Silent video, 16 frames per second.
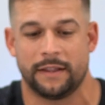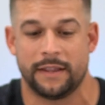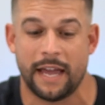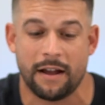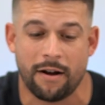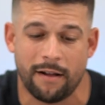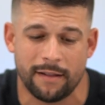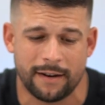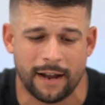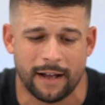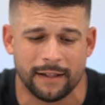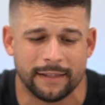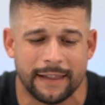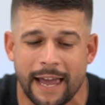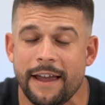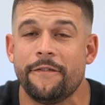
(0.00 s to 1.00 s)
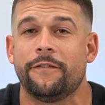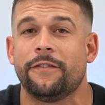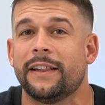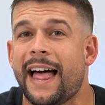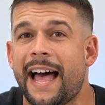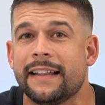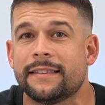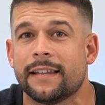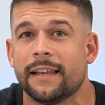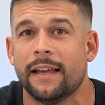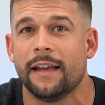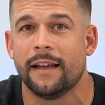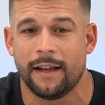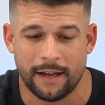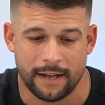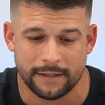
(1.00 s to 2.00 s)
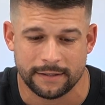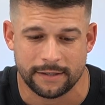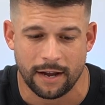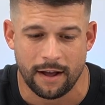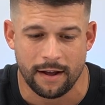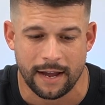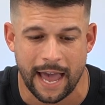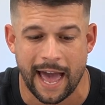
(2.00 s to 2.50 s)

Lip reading: They call it a lay flat tongue,